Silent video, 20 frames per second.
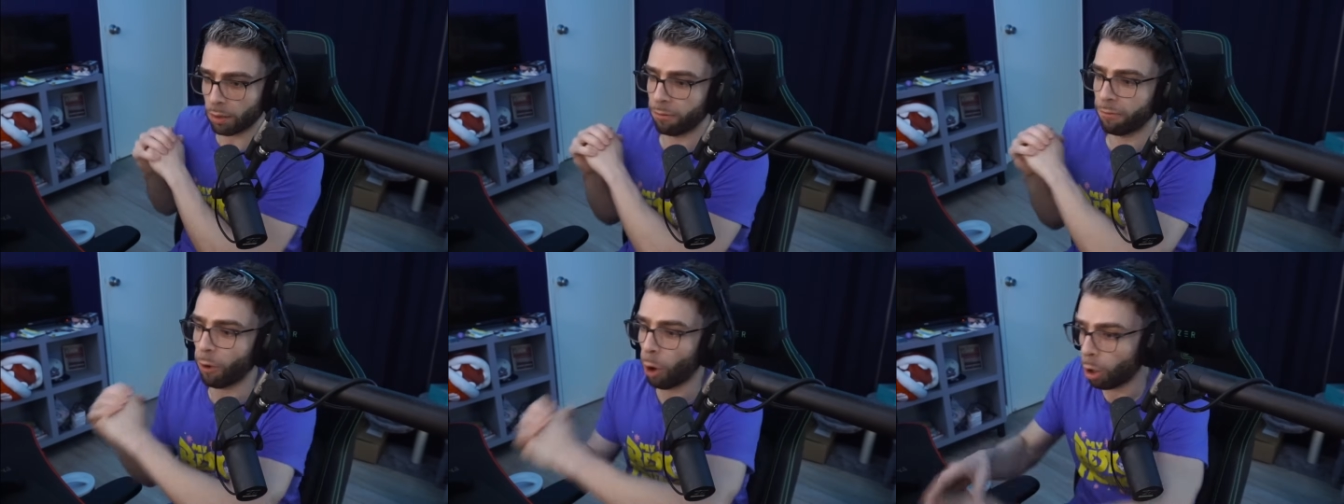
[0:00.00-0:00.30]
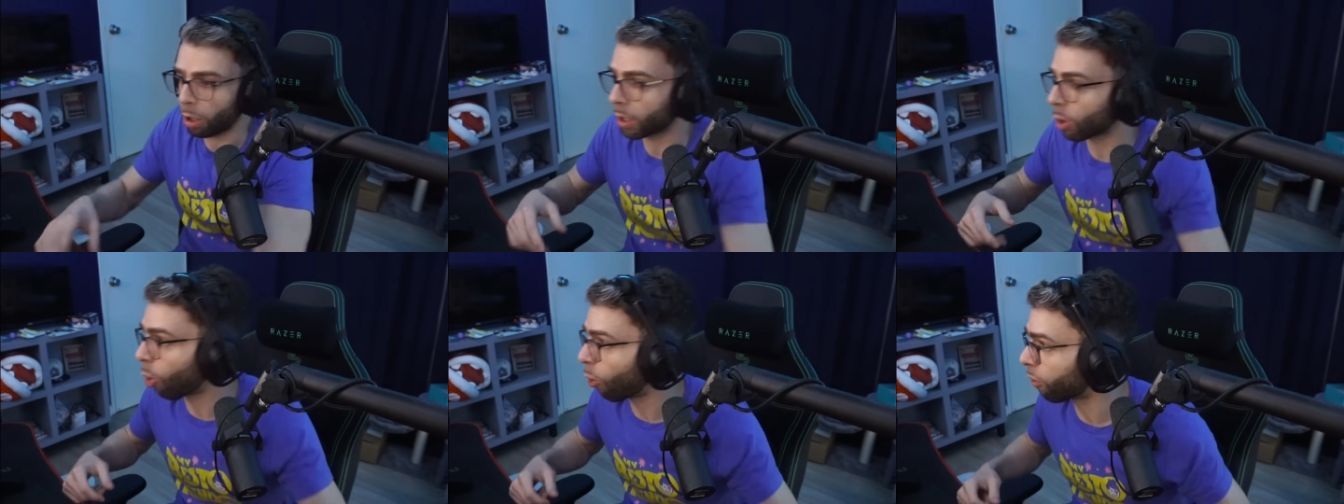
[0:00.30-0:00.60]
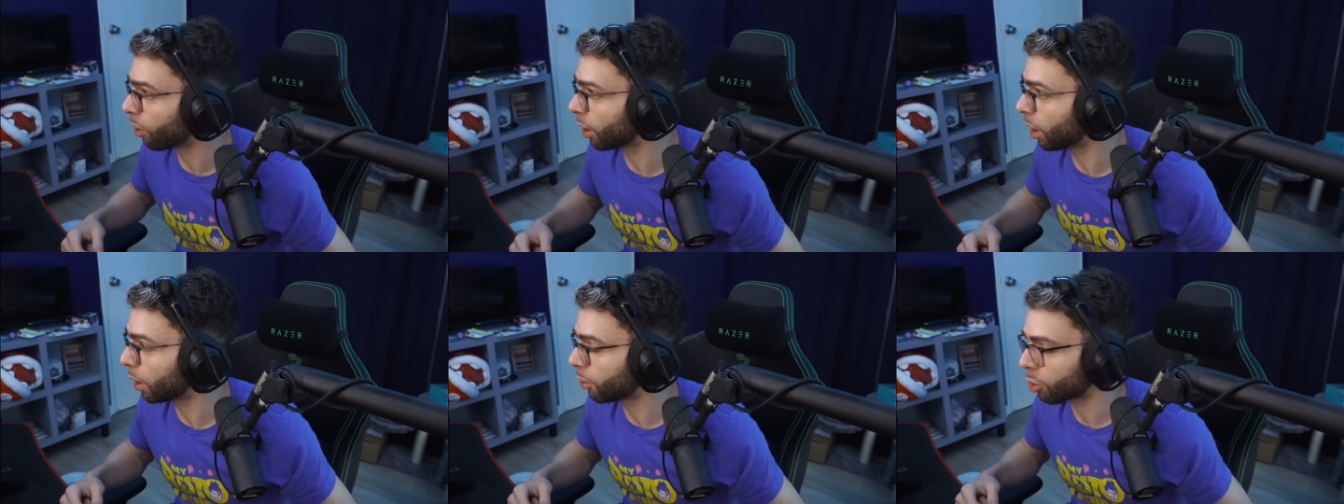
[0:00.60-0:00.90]
falling
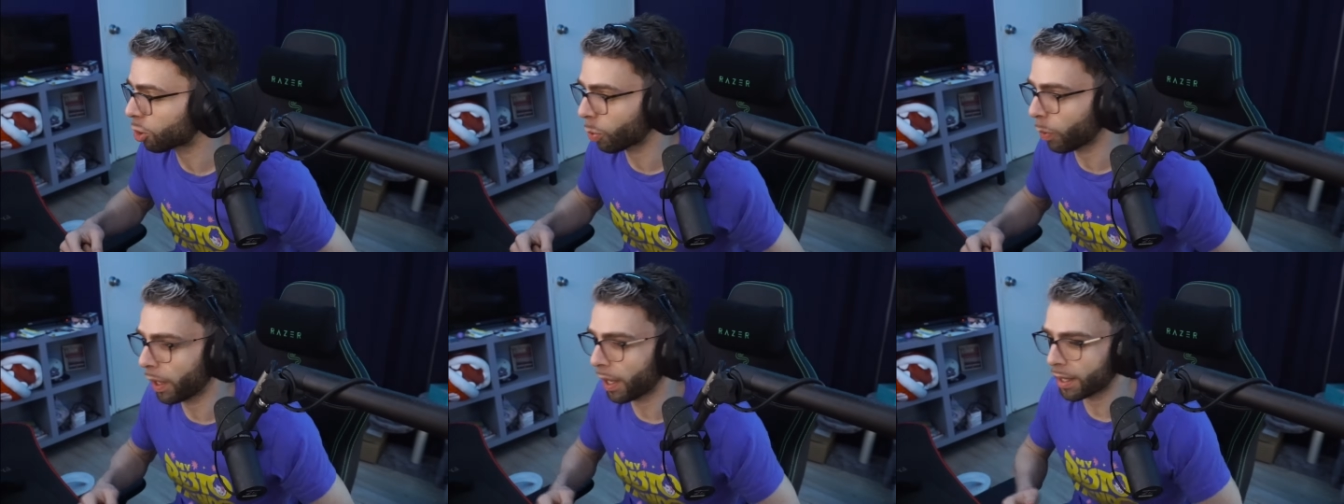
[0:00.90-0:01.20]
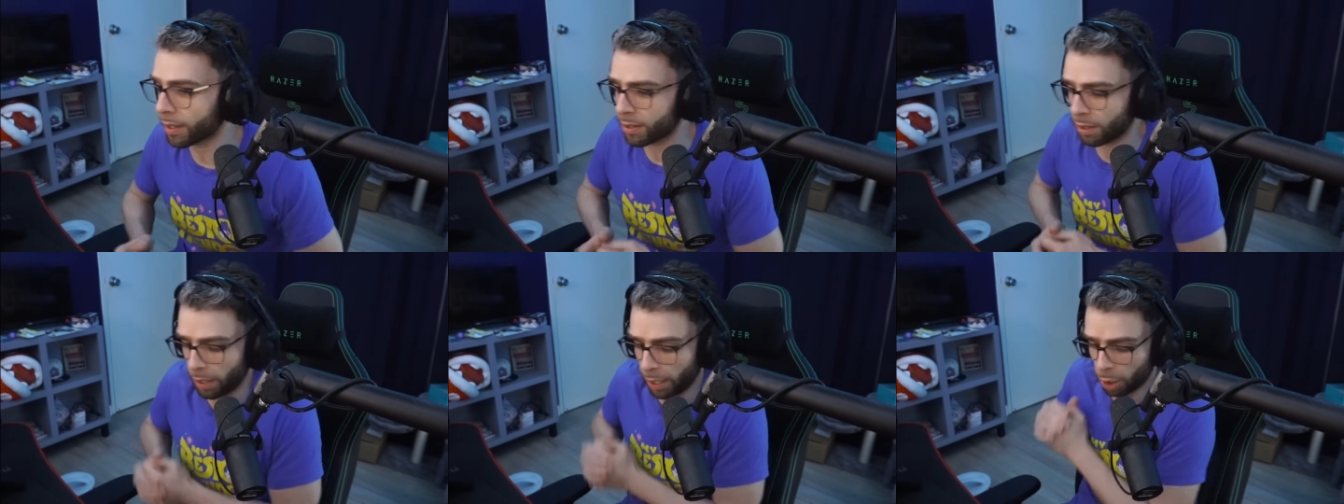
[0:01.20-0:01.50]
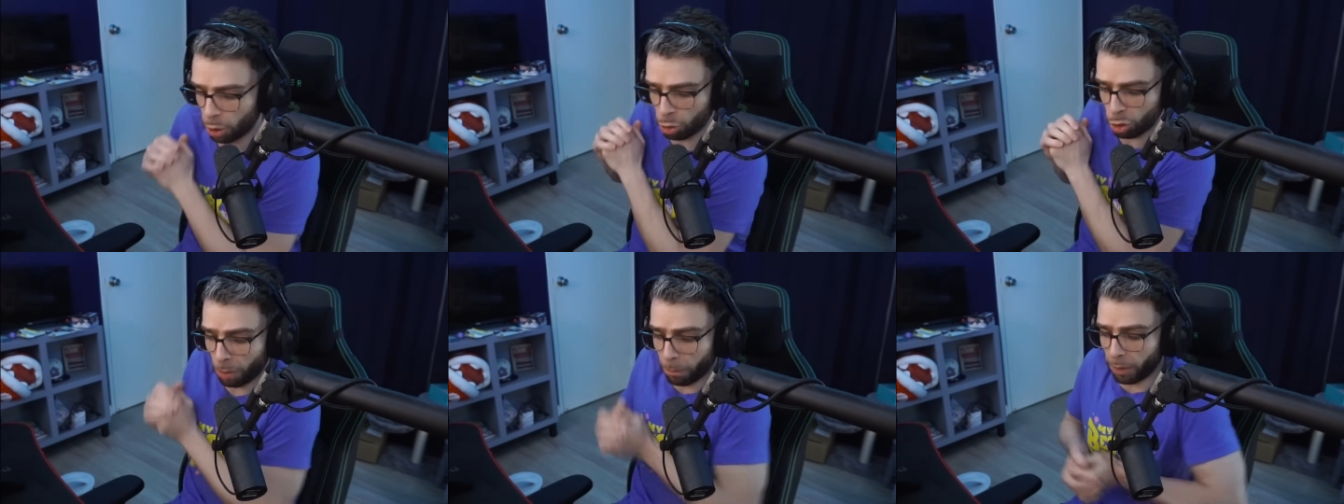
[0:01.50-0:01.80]
over lunge swings or
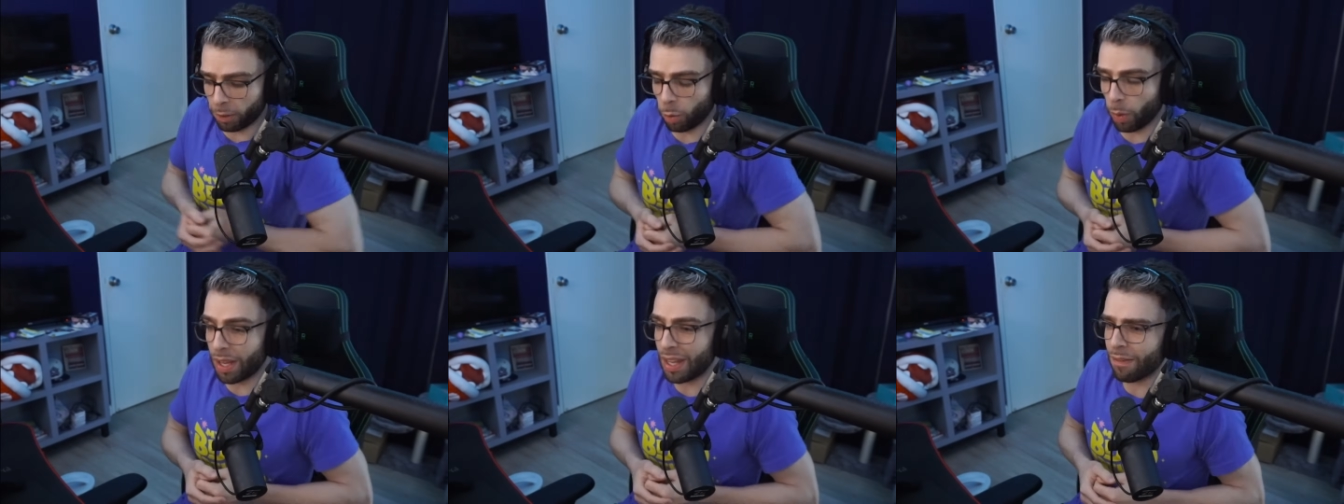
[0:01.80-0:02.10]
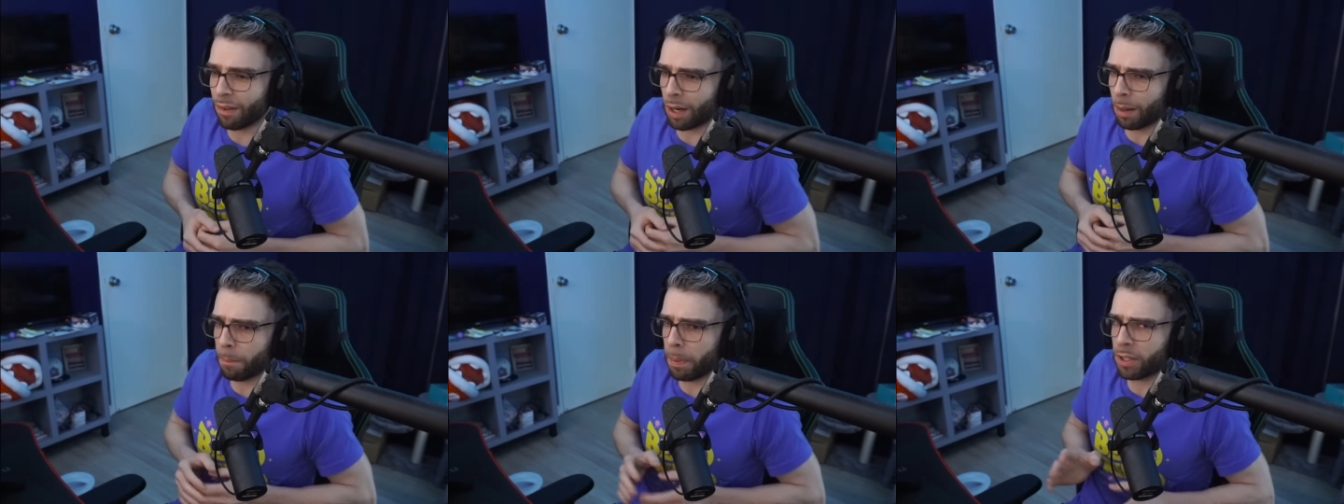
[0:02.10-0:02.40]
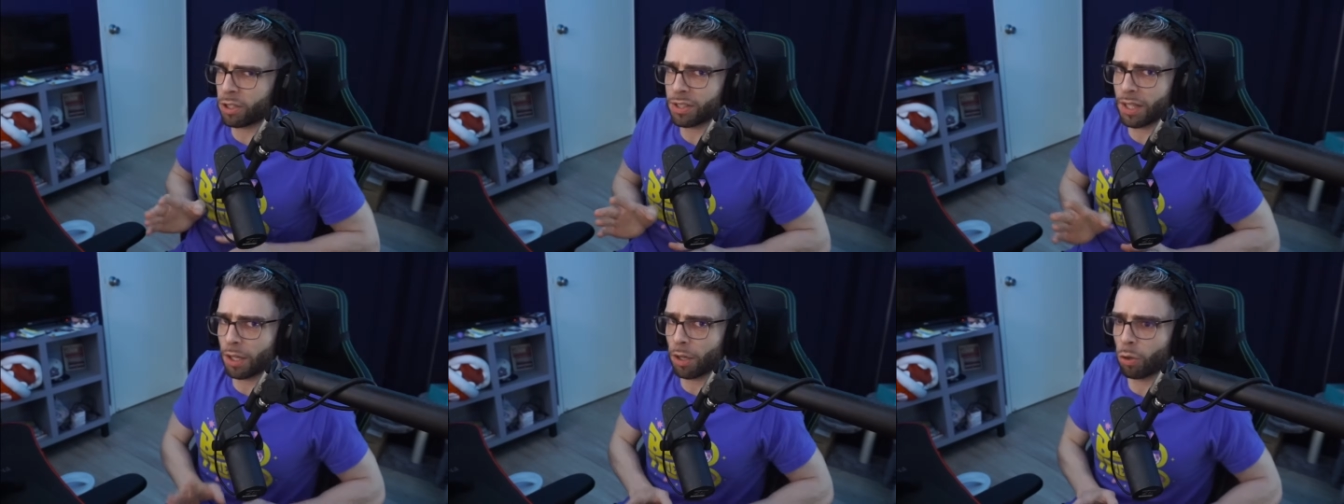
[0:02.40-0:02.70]
like you jump out the way, even on
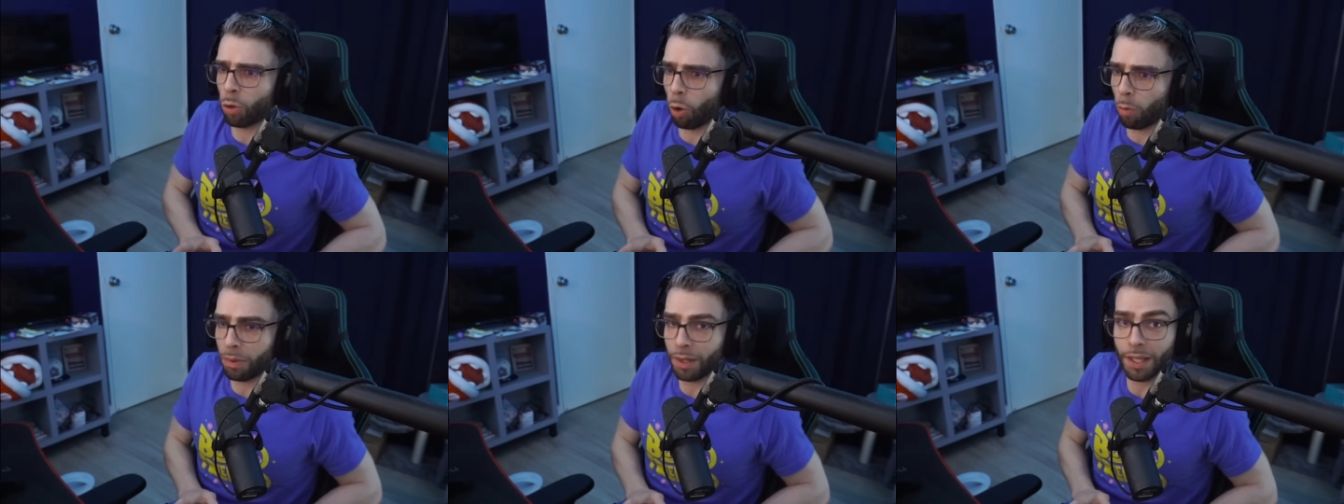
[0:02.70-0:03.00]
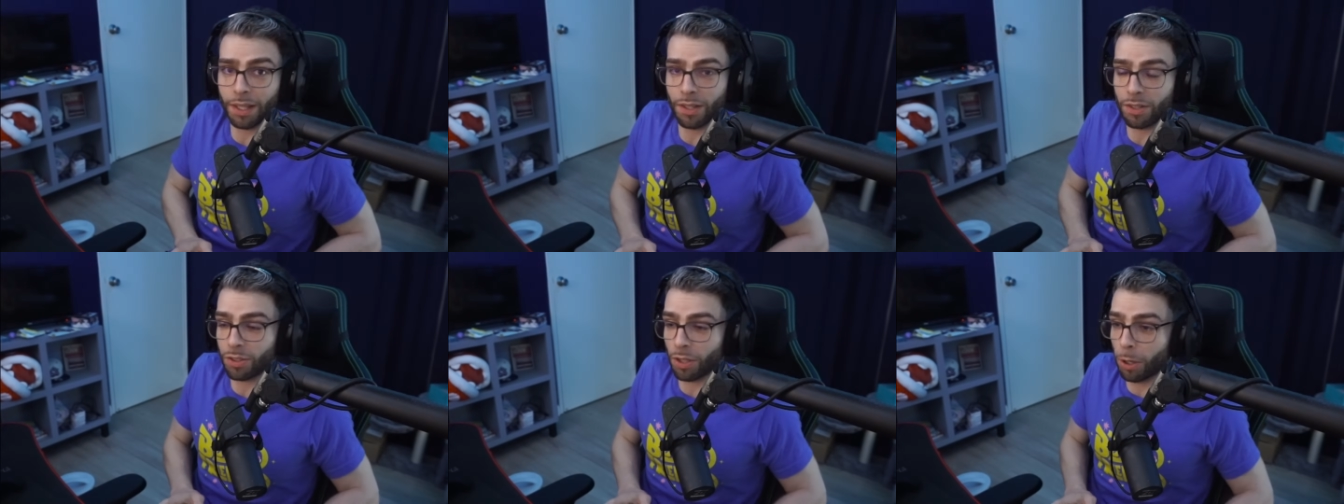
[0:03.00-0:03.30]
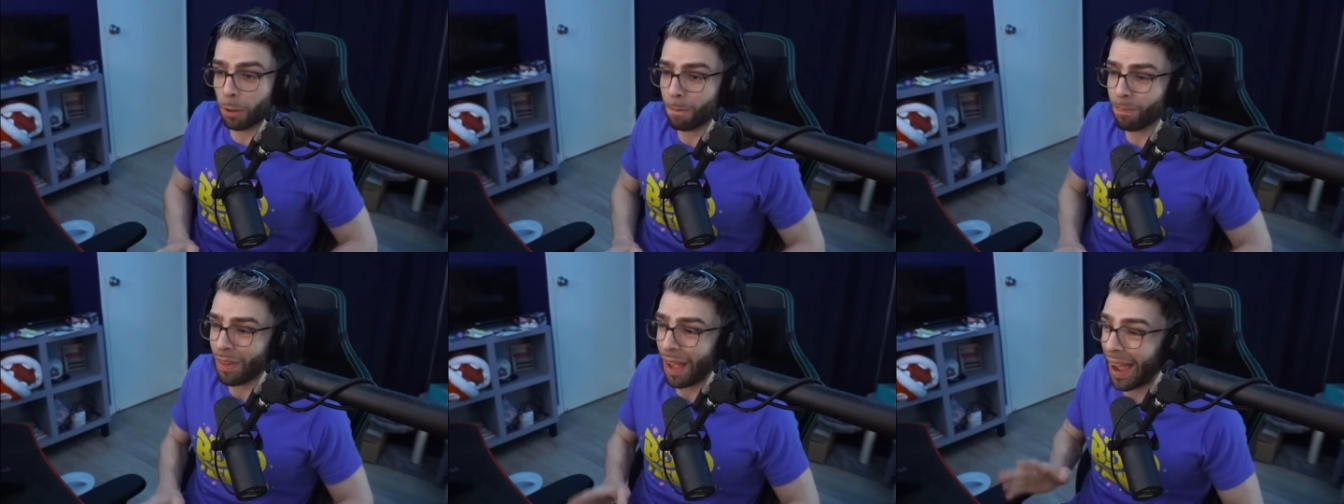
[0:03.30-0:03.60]
pitches that are normally in the
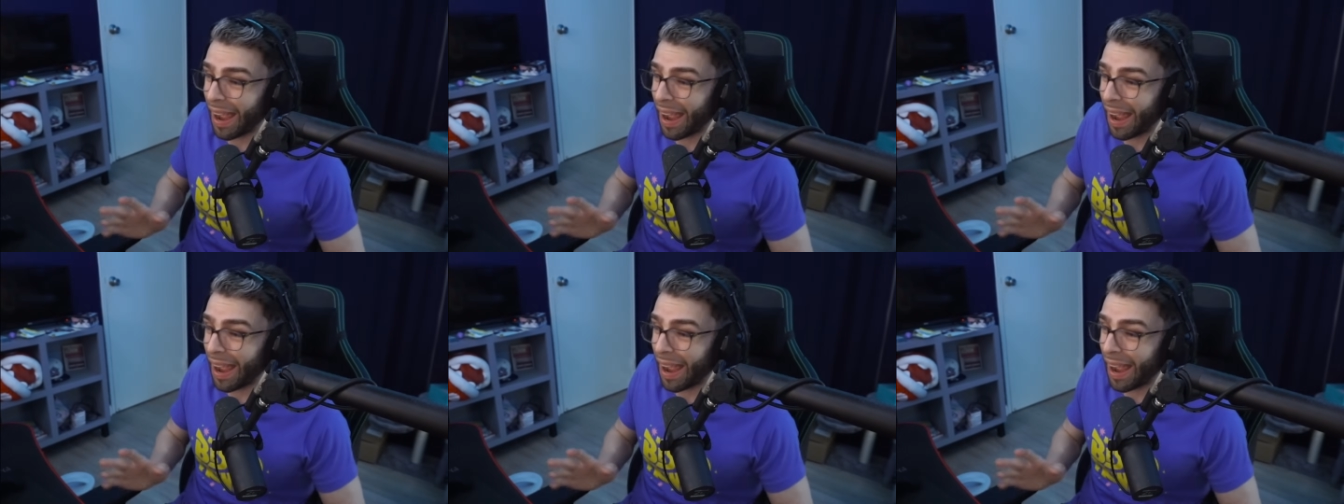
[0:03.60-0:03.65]
zone.